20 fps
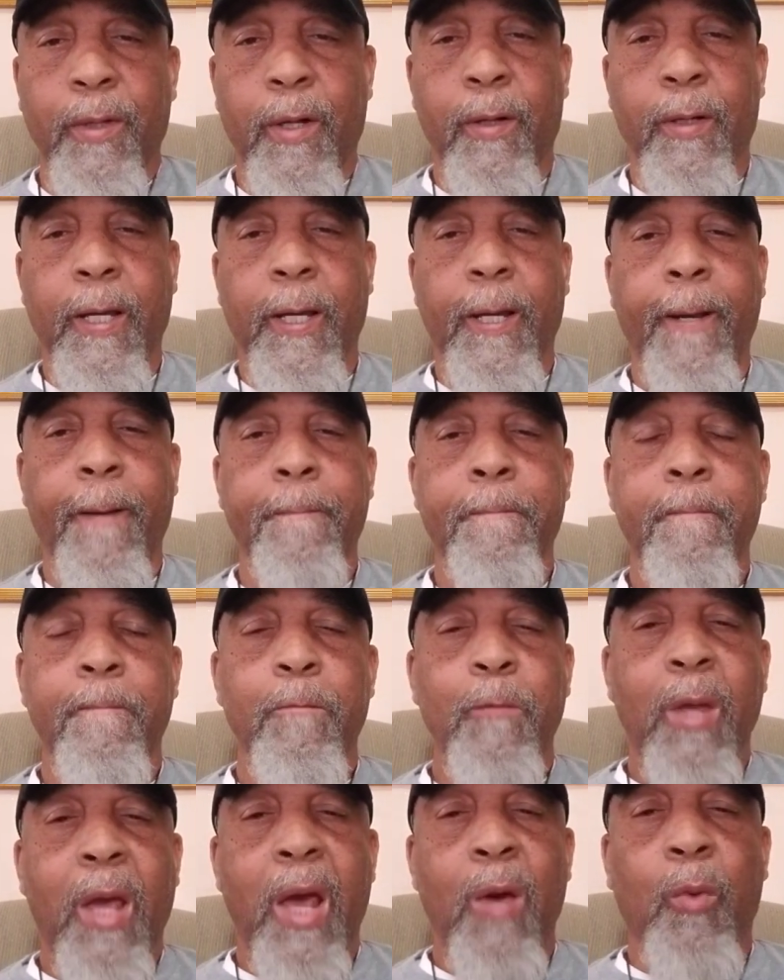Okay,
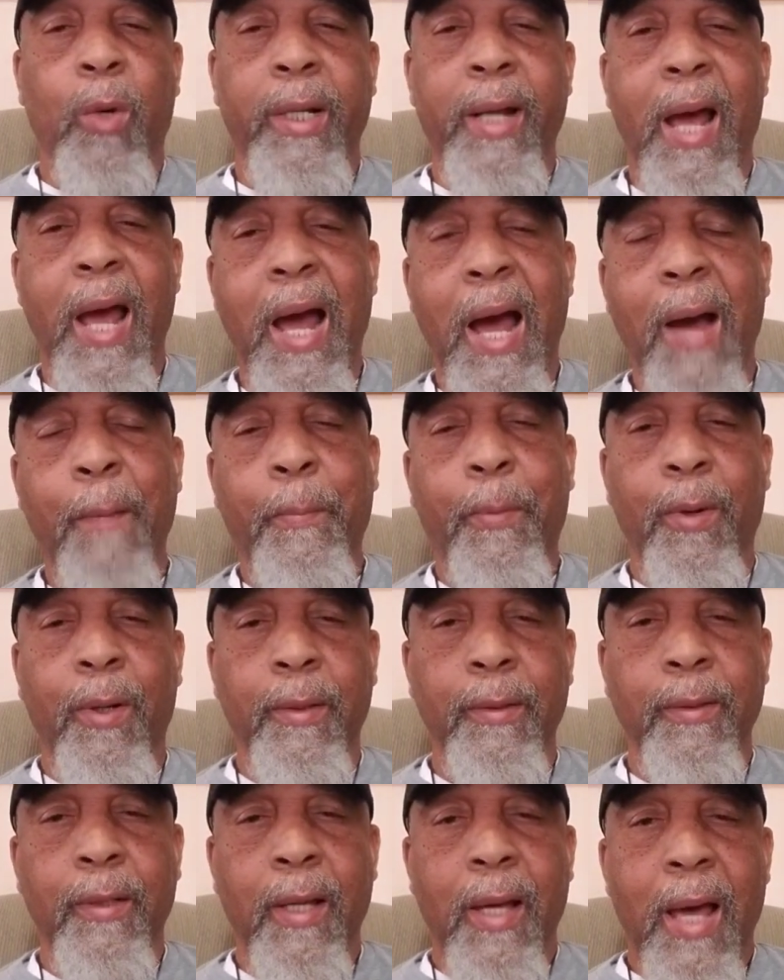and what
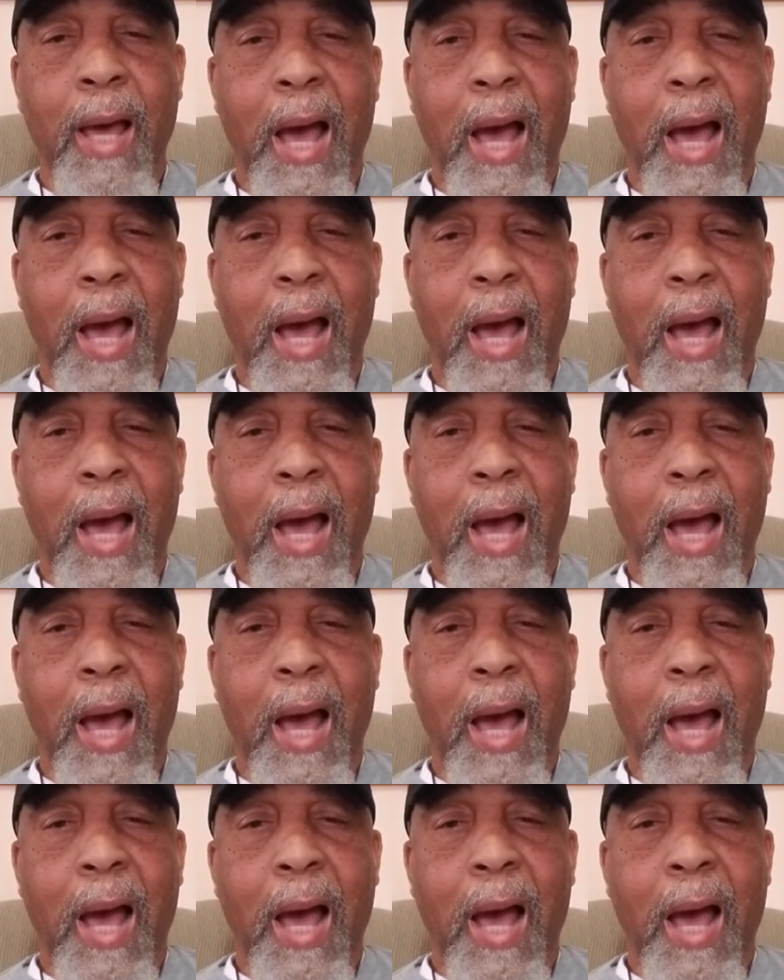happened?